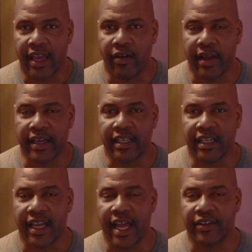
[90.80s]
great
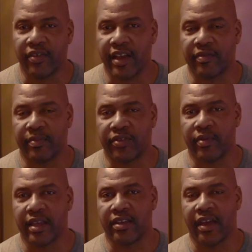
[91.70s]
deal of contrast
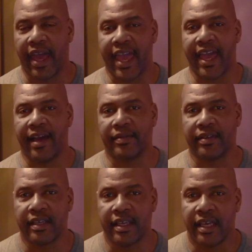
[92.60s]
between your
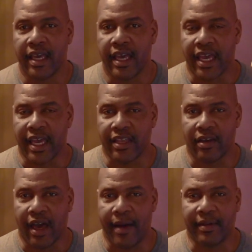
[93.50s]
abs and
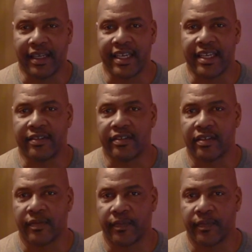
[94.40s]
your obliques.